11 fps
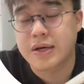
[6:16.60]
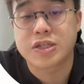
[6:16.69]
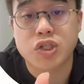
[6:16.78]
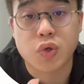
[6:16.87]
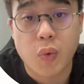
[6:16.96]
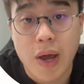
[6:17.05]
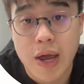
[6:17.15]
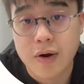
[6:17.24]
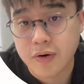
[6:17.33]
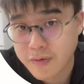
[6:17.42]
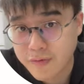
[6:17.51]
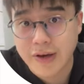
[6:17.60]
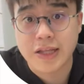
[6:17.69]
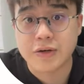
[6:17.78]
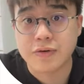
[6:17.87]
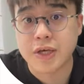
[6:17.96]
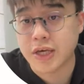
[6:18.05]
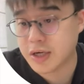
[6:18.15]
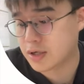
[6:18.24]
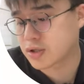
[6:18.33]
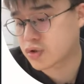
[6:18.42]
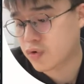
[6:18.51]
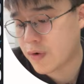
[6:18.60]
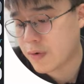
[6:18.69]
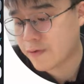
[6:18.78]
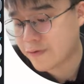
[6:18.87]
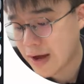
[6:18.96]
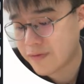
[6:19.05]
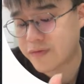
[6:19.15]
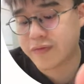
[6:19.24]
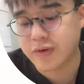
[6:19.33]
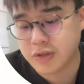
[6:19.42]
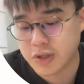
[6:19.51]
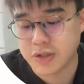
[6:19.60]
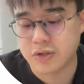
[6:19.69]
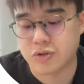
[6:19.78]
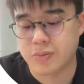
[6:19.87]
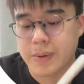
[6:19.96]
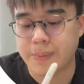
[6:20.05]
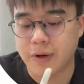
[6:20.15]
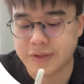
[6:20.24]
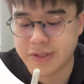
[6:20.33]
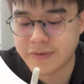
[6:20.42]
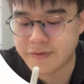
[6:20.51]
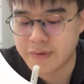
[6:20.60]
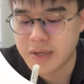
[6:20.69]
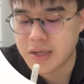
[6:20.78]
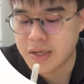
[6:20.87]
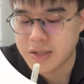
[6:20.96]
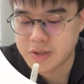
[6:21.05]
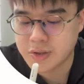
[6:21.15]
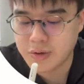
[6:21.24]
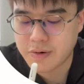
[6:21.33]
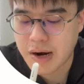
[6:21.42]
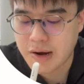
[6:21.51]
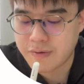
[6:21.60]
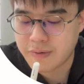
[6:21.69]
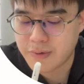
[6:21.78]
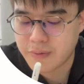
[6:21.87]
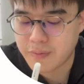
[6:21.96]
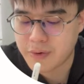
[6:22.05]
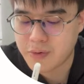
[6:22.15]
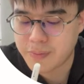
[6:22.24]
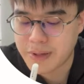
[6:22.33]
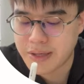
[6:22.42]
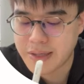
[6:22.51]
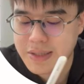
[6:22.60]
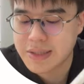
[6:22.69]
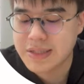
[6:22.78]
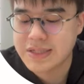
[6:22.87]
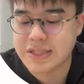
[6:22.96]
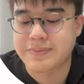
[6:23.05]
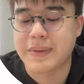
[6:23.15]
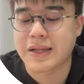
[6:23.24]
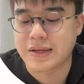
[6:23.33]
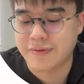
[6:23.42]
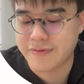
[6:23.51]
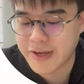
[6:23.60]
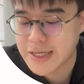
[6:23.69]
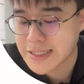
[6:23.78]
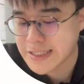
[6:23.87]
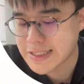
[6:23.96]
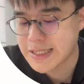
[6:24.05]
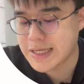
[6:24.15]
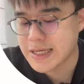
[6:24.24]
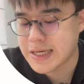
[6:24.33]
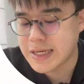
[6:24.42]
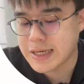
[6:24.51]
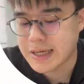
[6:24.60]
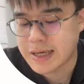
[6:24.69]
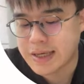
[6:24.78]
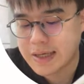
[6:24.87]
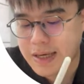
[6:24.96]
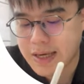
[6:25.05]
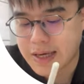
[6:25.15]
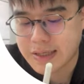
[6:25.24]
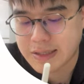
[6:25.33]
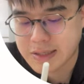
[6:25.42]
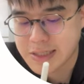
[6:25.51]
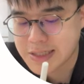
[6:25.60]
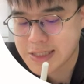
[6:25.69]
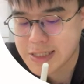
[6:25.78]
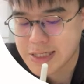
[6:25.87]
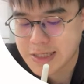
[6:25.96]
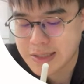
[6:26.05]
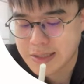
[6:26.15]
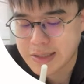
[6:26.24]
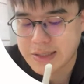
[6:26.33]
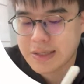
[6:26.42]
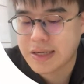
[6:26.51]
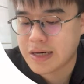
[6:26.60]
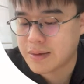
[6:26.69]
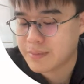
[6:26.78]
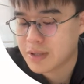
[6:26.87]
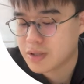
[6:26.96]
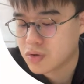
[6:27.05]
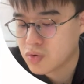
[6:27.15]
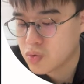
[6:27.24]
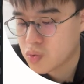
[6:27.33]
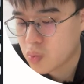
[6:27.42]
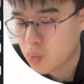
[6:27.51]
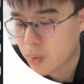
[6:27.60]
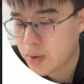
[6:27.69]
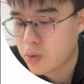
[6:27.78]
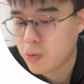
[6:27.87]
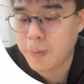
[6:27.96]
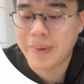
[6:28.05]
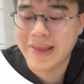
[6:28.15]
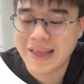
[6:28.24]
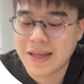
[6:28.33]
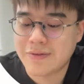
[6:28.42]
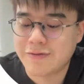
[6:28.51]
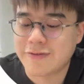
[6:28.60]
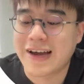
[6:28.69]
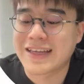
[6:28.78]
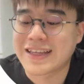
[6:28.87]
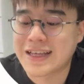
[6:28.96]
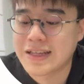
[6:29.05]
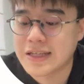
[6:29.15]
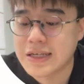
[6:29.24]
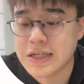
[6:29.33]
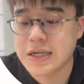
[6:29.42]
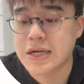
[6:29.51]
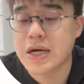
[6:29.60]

square value here. So if our 5 turns out to be a positive, so your graph will be a smiley face. Okay, and the third thing that I'm gonna do will be finding the